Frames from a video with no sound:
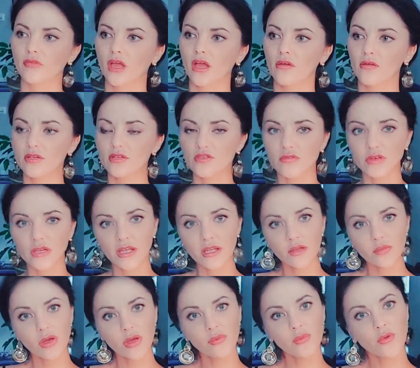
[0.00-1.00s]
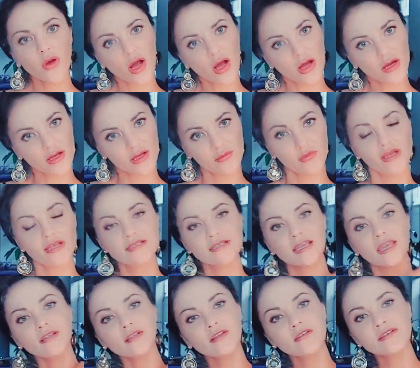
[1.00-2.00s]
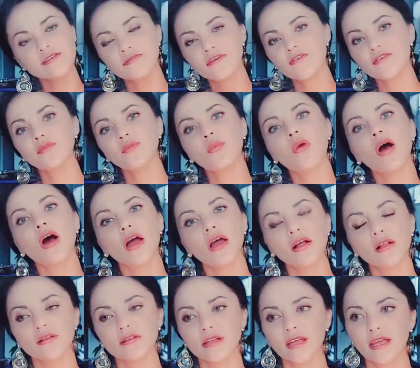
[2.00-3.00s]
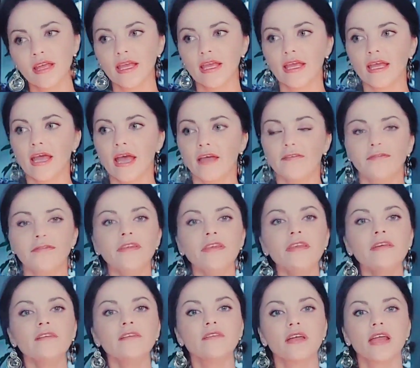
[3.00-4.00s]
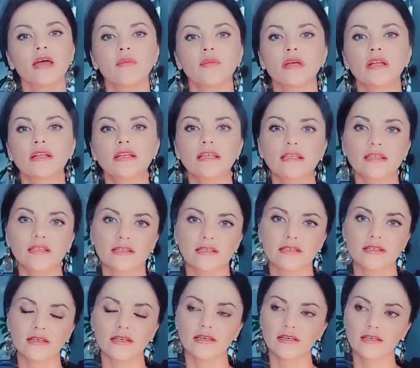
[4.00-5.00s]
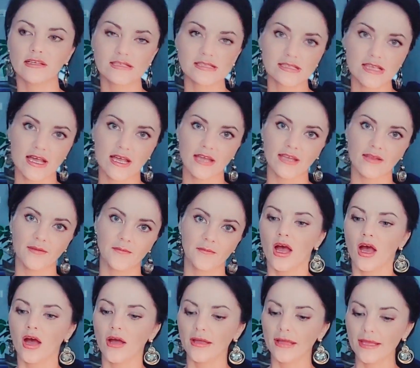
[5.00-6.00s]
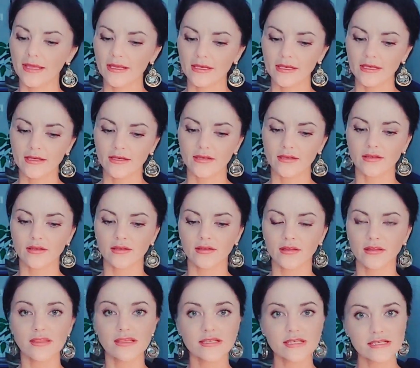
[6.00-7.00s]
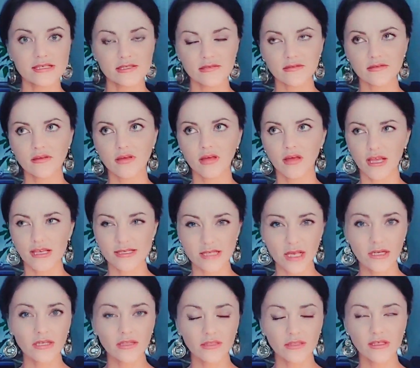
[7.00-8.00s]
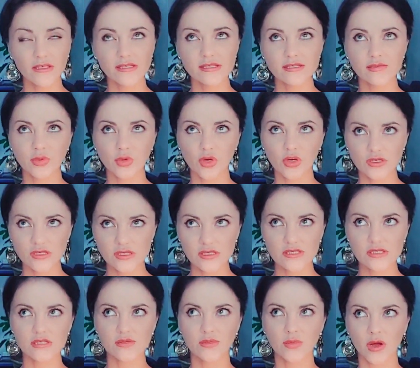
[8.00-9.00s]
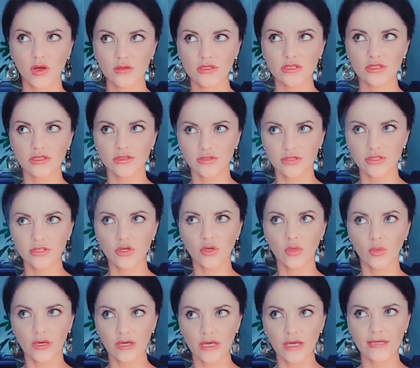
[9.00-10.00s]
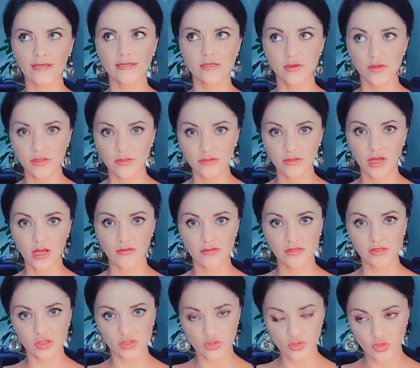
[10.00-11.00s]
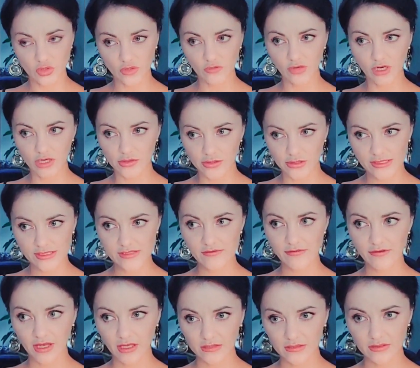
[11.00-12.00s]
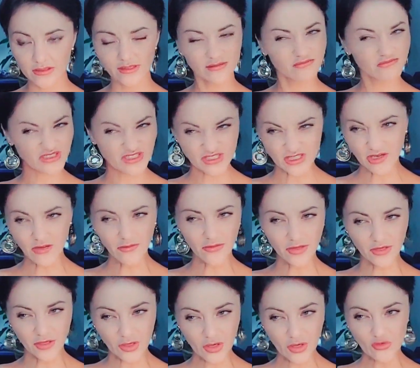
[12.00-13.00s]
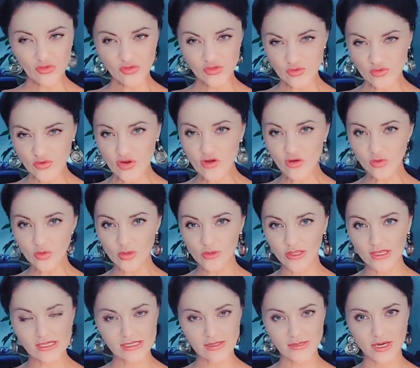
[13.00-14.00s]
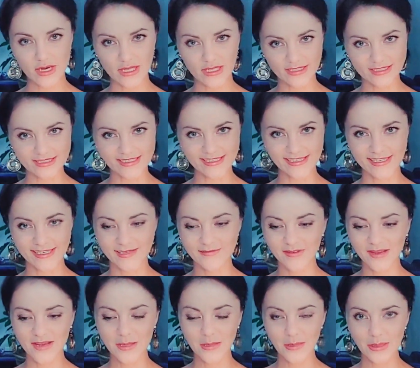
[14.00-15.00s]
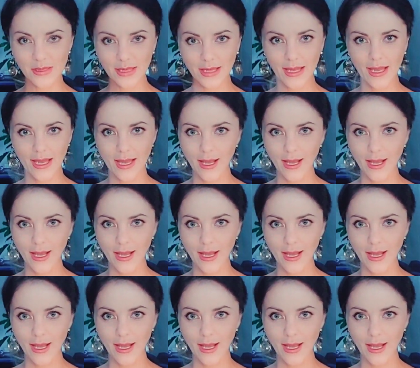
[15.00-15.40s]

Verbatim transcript: I rejuvenated my body. My skin is very mild. I feel that I'm clean inside. Uh, and this is, I started this process about a year ago when I intuitively, after coronavirus, felt that something goes wrong with this reality and maybe